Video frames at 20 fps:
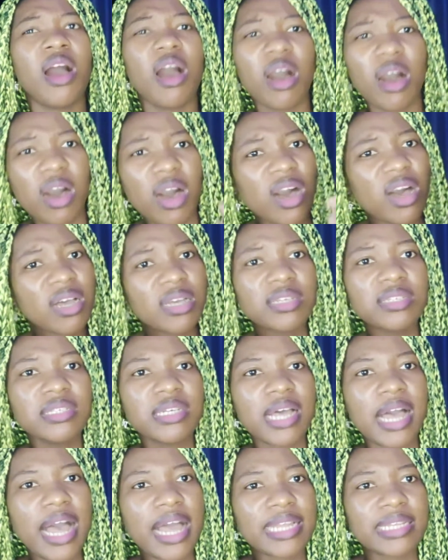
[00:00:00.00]
hung
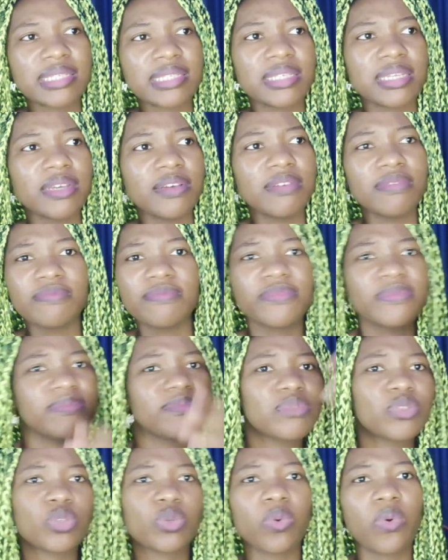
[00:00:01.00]
at the
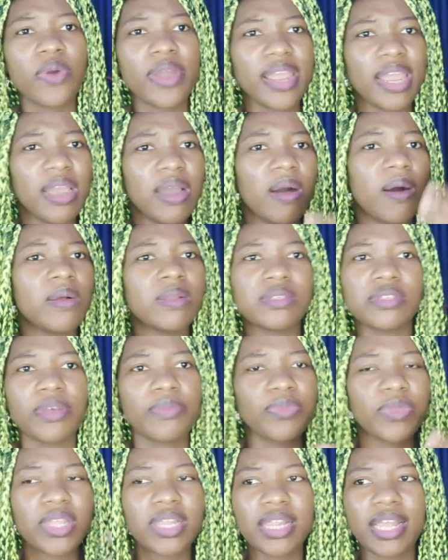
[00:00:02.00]
square or
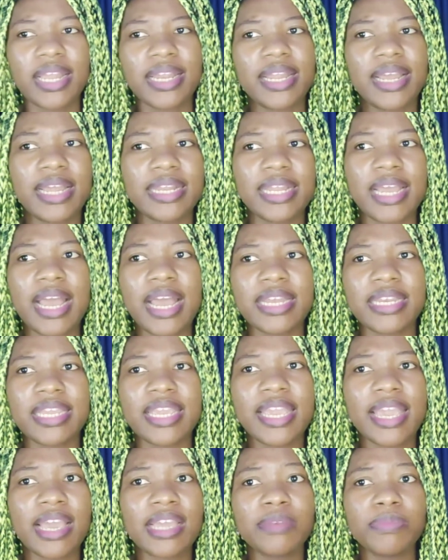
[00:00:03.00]
something like that, and
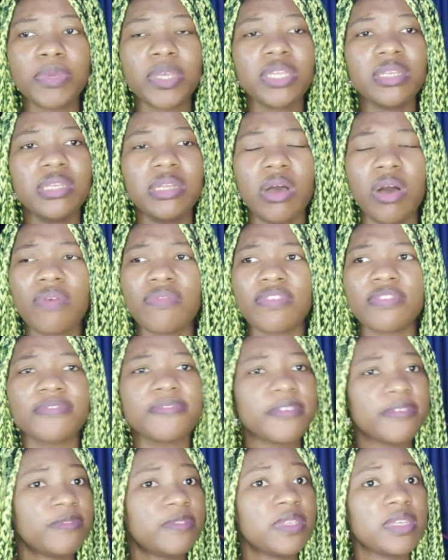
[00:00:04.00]
it had been over
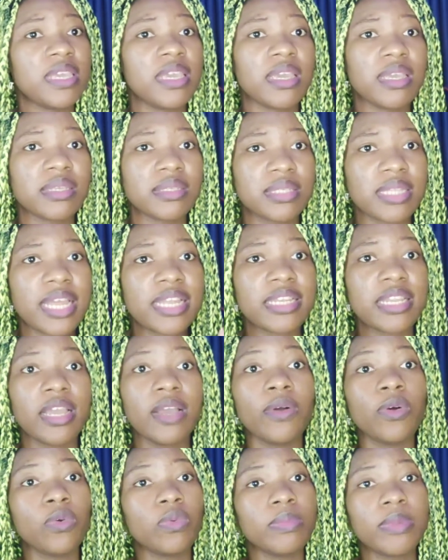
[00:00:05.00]
50 years that
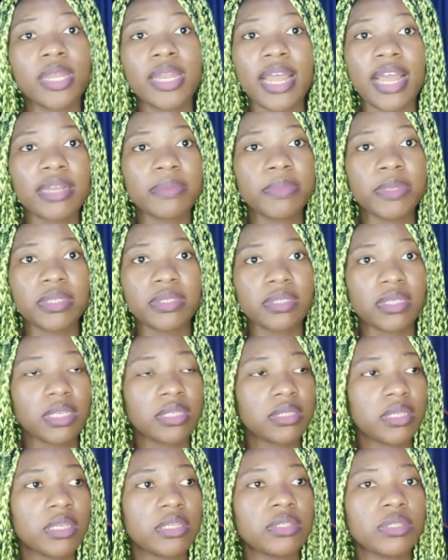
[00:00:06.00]
a woman had been
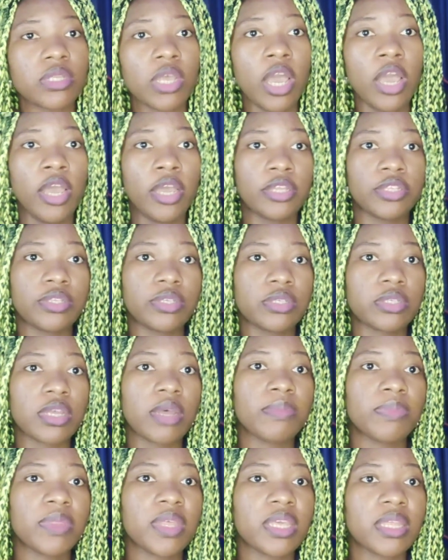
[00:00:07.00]
sentenced to
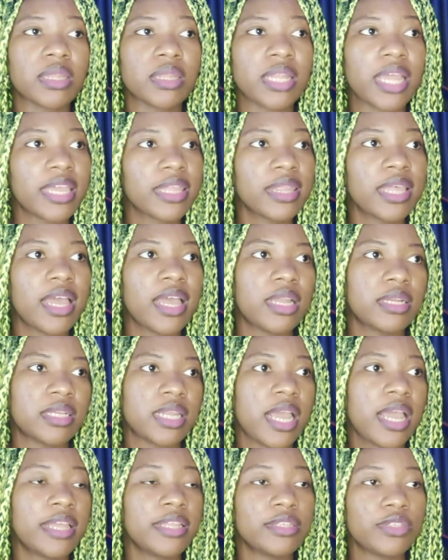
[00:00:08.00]
something like that,
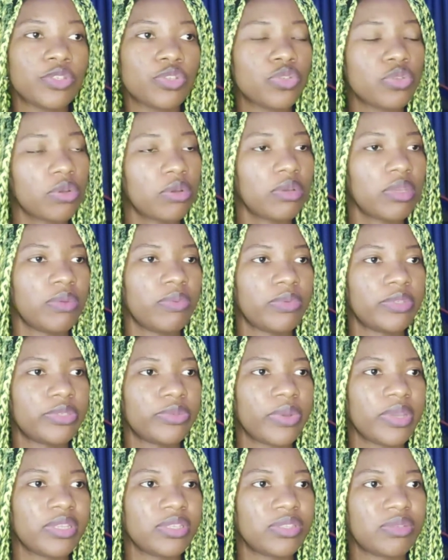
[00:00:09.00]
and so it was
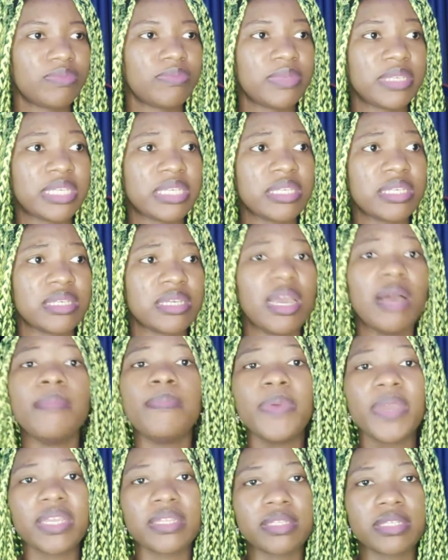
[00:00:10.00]
going to be a
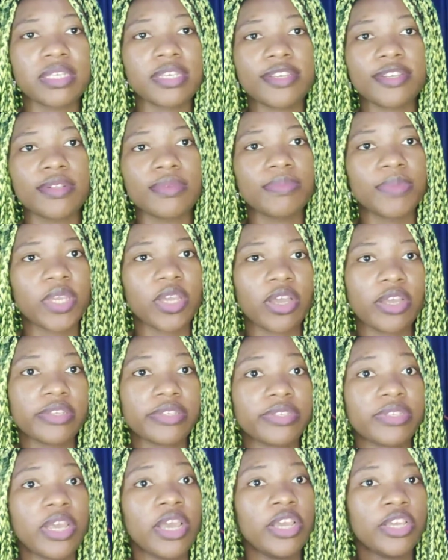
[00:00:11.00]
big deal,
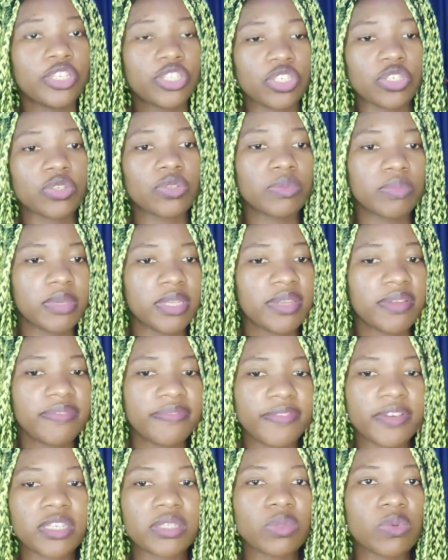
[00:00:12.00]
because she would be the
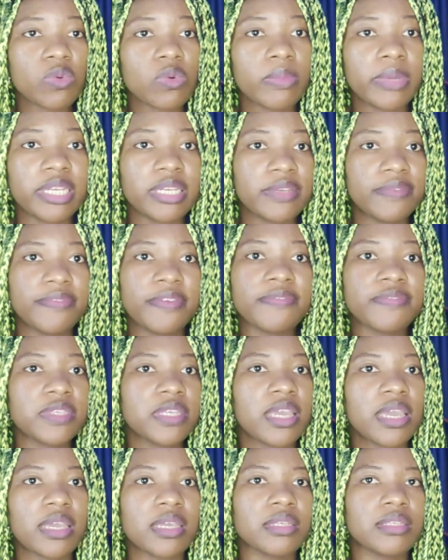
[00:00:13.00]
first woman in 50
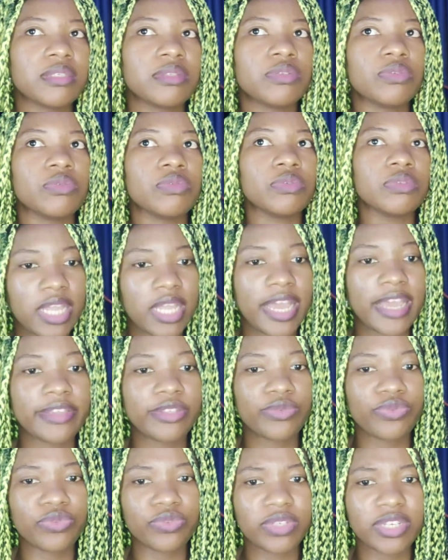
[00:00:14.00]
years to die
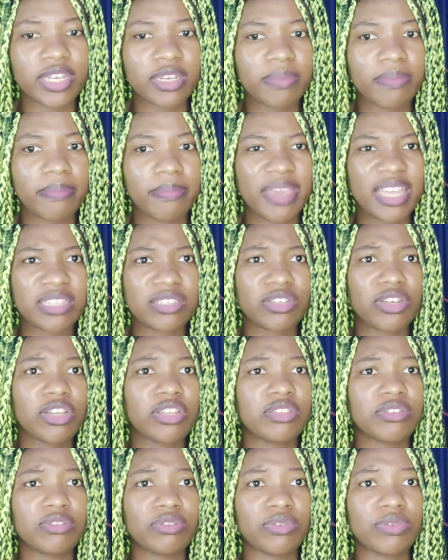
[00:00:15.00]
through that method,
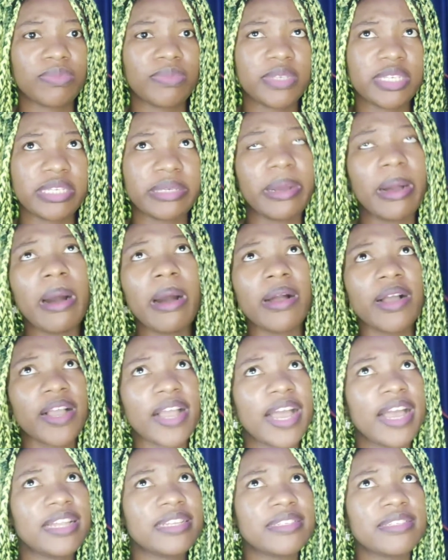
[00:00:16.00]
to be hung
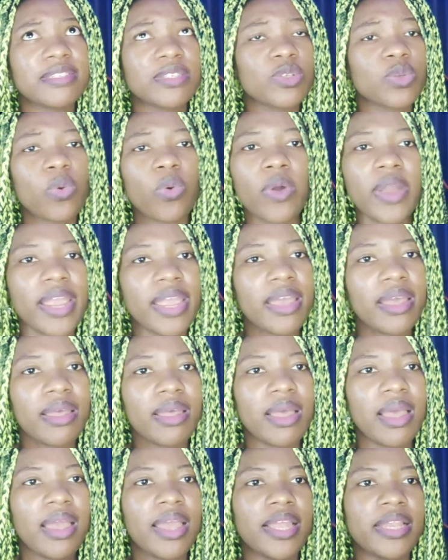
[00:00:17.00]
at the square,
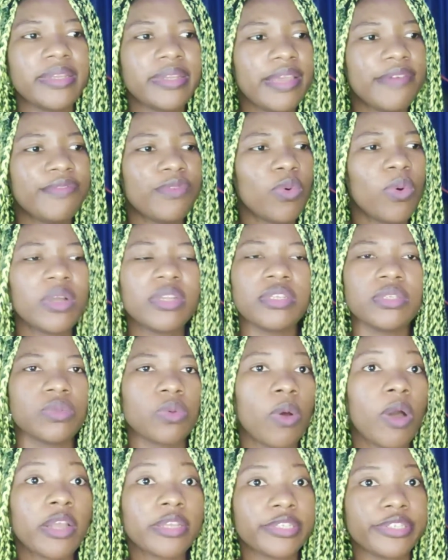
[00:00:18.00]
and everyone is
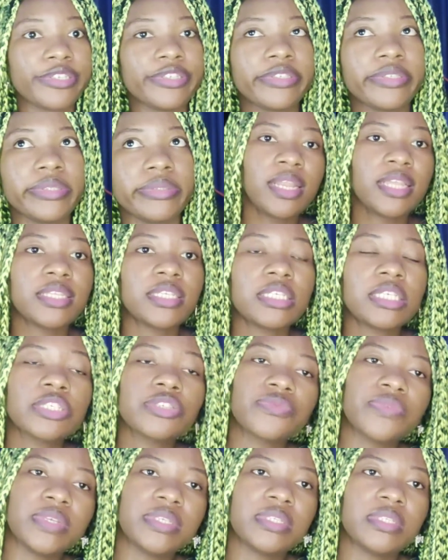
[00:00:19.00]
watching. Later
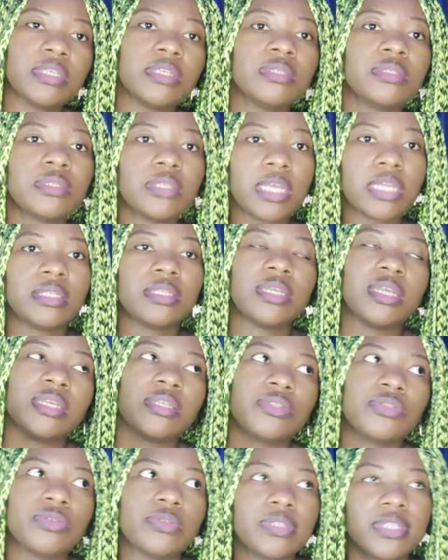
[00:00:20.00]
on, Christine's
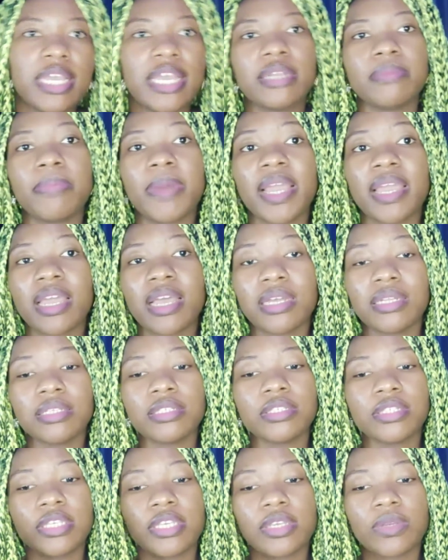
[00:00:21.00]
sentence to death by
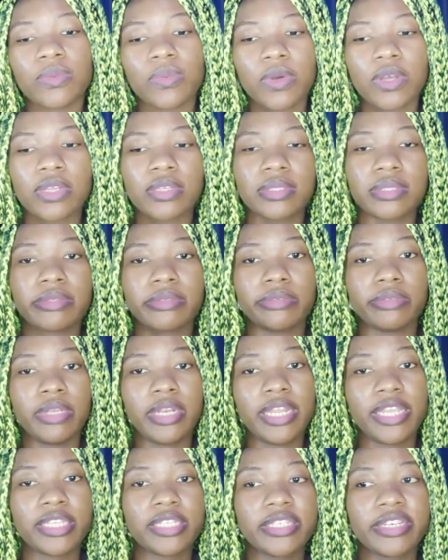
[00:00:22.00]
guillotine was
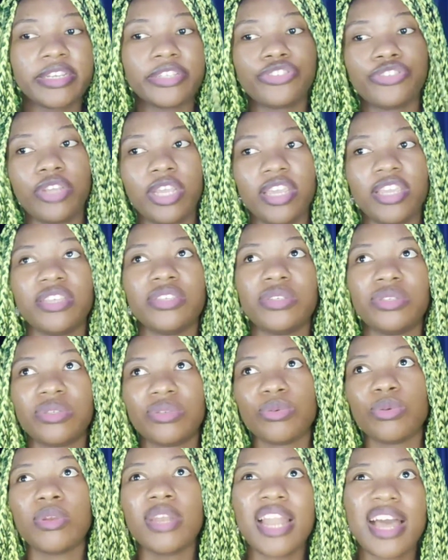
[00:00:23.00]
later changed
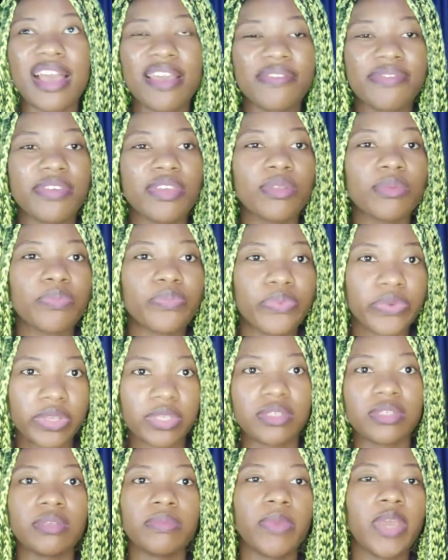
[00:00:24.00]
to life
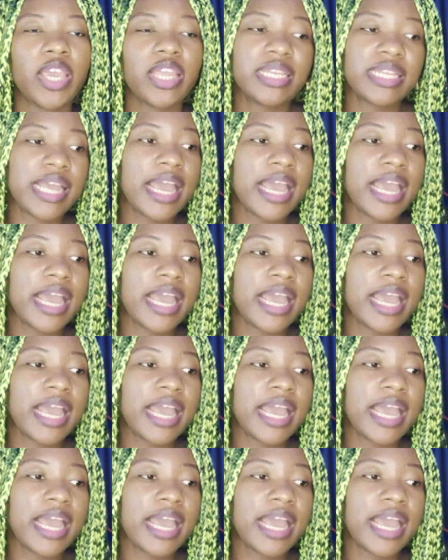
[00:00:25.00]
imprisonment,